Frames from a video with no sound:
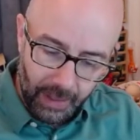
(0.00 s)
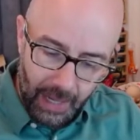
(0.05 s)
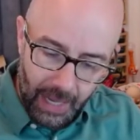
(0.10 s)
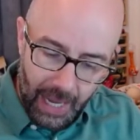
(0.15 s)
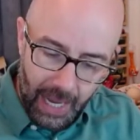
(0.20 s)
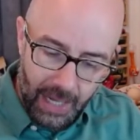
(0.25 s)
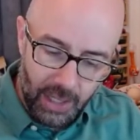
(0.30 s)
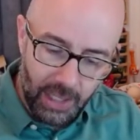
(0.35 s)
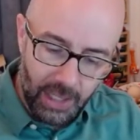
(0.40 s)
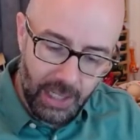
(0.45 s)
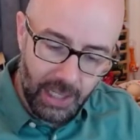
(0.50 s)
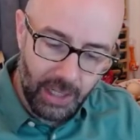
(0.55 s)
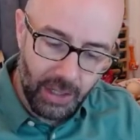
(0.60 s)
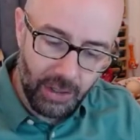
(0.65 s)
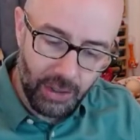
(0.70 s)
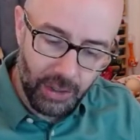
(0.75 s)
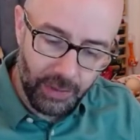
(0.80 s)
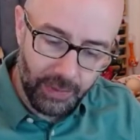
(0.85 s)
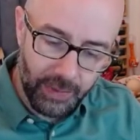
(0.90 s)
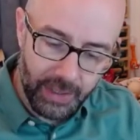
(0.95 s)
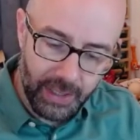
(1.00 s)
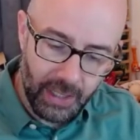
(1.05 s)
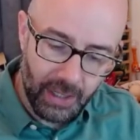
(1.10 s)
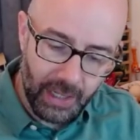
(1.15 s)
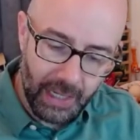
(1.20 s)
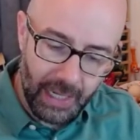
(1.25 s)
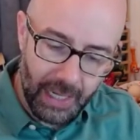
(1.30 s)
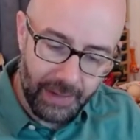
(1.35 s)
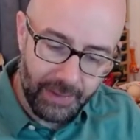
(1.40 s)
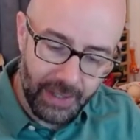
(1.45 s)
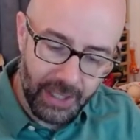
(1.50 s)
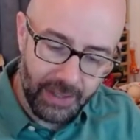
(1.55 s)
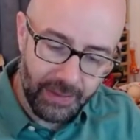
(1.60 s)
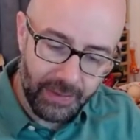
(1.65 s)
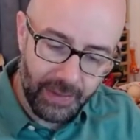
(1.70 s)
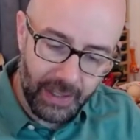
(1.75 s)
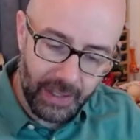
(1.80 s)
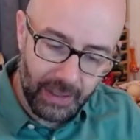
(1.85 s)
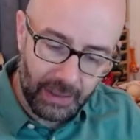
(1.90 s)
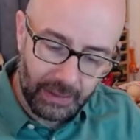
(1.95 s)
And you need to know the surface area of a
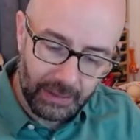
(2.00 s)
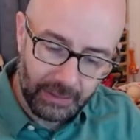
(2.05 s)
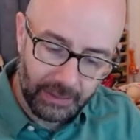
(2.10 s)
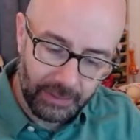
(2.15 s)
sphere.